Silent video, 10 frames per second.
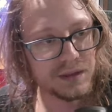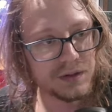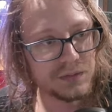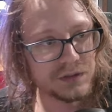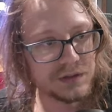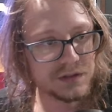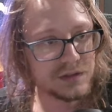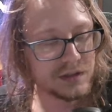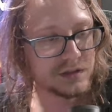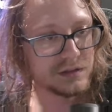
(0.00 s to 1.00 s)
what this
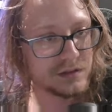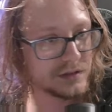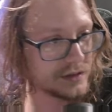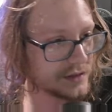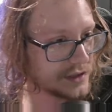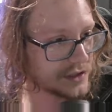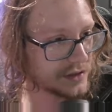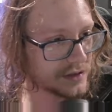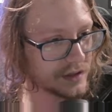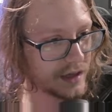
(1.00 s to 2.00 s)
is
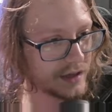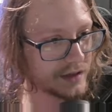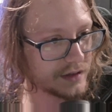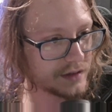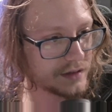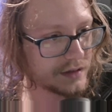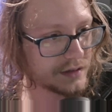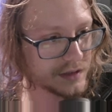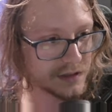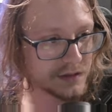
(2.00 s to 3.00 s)
essentially a
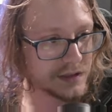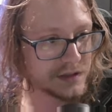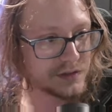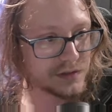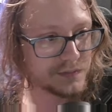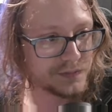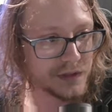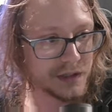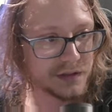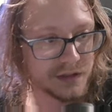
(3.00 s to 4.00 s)
linked list,
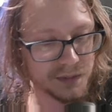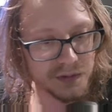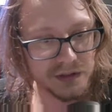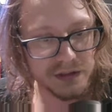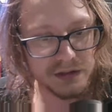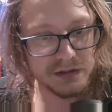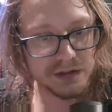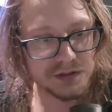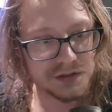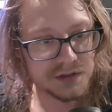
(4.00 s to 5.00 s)
a doubly linked
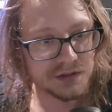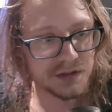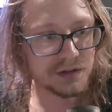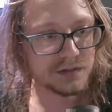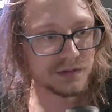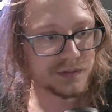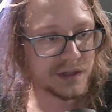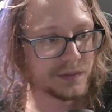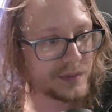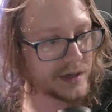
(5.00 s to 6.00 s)
list. So when we
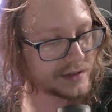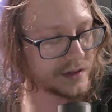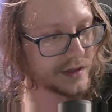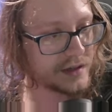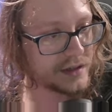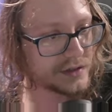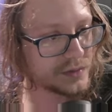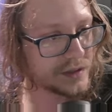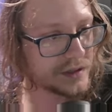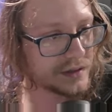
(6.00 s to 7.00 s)
come back to that next
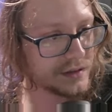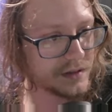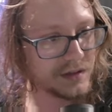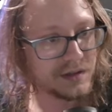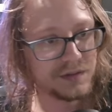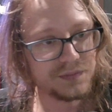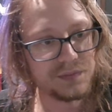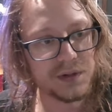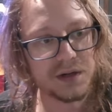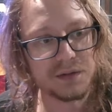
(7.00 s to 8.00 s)
week,
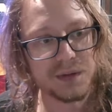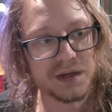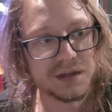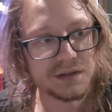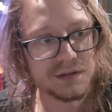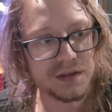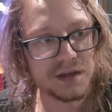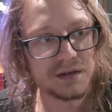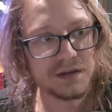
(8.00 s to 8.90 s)
bear in mind that